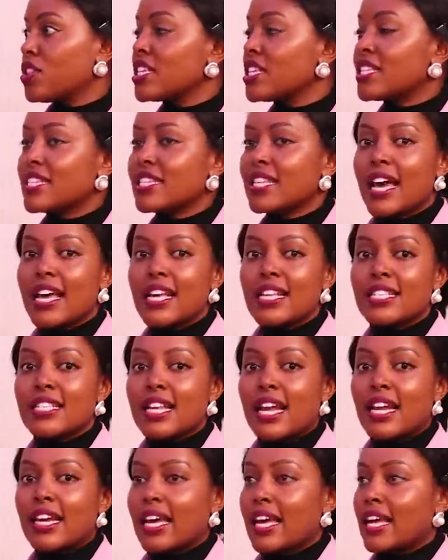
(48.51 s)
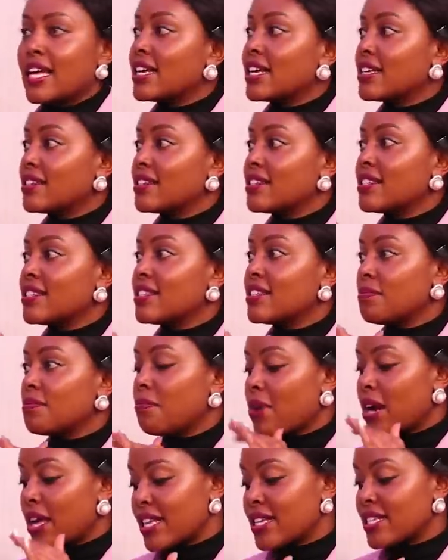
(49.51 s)
These guys are like
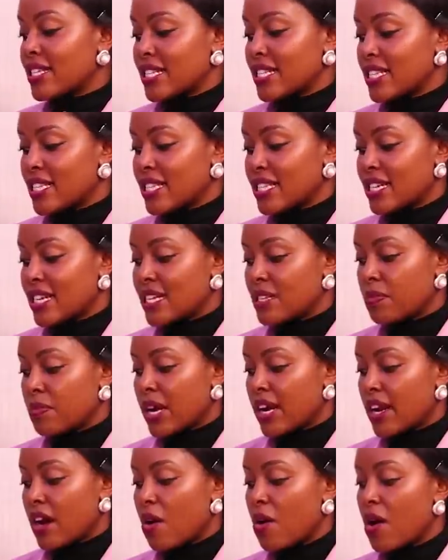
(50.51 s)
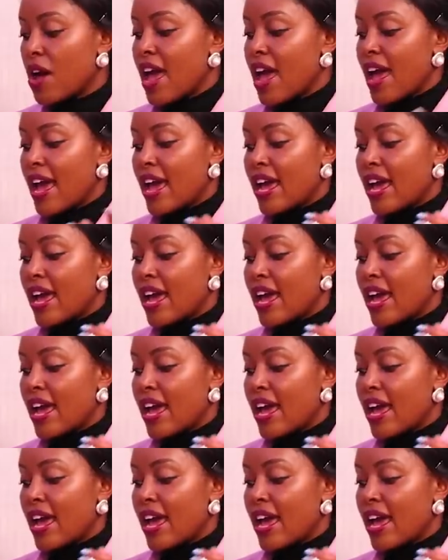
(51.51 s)
brothers and sisters by now.